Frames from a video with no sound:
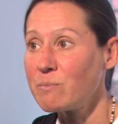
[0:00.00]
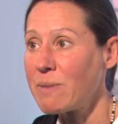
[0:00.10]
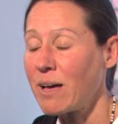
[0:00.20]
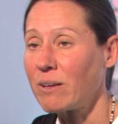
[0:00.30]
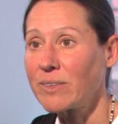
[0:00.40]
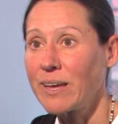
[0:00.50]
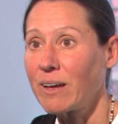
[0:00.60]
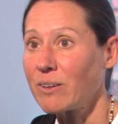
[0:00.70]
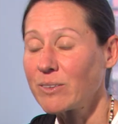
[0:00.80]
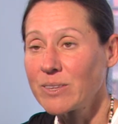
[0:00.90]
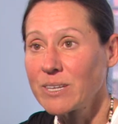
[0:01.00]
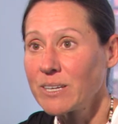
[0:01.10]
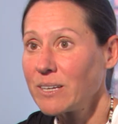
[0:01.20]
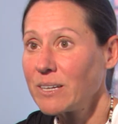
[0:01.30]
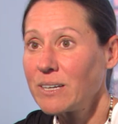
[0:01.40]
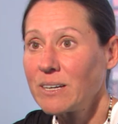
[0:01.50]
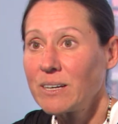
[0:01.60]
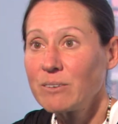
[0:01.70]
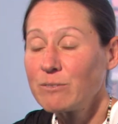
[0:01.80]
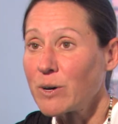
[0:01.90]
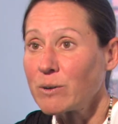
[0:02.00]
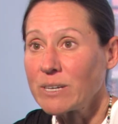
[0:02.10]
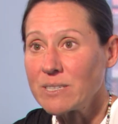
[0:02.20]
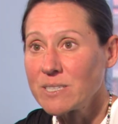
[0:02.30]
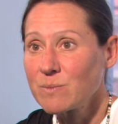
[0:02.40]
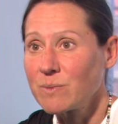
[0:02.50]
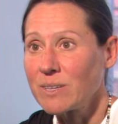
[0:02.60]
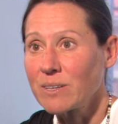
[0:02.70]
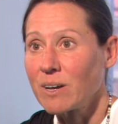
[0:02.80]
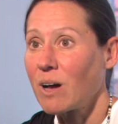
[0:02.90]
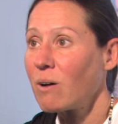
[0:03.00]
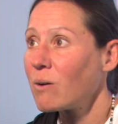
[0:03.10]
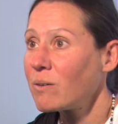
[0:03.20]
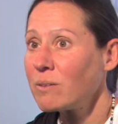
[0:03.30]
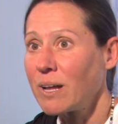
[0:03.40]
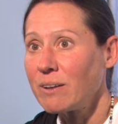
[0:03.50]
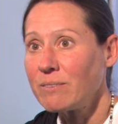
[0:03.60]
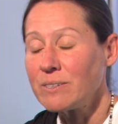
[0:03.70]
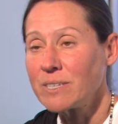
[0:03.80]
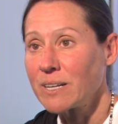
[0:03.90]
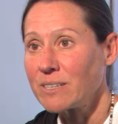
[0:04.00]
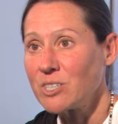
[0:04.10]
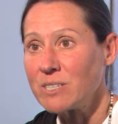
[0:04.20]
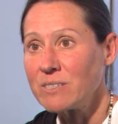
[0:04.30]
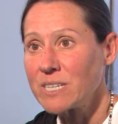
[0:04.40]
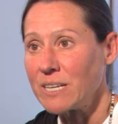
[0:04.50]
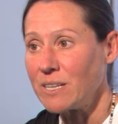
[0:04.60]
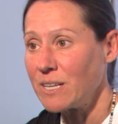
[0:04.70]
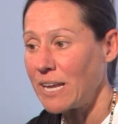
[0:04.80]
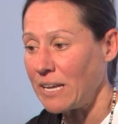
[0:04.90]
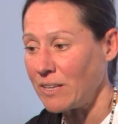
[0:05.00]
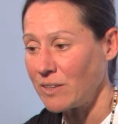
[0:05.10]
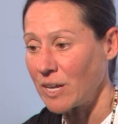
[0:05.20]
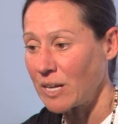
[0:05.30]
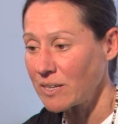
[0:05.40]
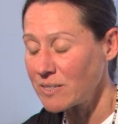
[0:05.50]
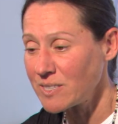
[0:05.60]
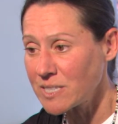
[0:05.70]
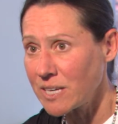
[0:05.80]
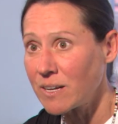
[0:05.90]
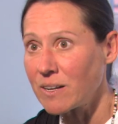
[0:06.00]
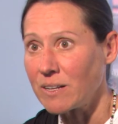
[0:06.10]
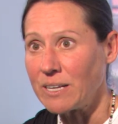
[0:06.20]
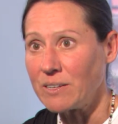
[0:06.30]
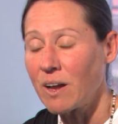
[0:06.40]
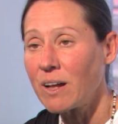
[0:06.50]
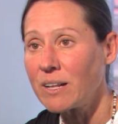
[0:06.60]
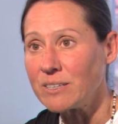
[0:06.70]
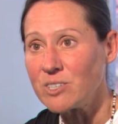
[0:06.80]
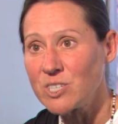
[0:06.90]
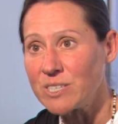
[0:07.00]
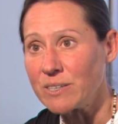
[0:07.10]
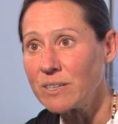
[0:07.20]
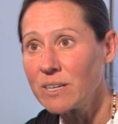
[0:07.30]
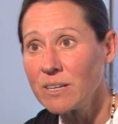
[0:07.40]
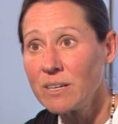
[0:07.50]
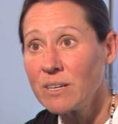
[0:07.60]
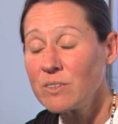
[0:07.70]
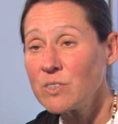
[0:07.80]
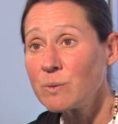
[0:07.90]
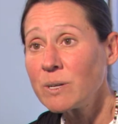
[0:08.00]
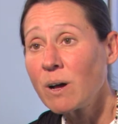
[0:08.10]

mouth health focus with a whole lot of intelligence and the skill and knowledge to do it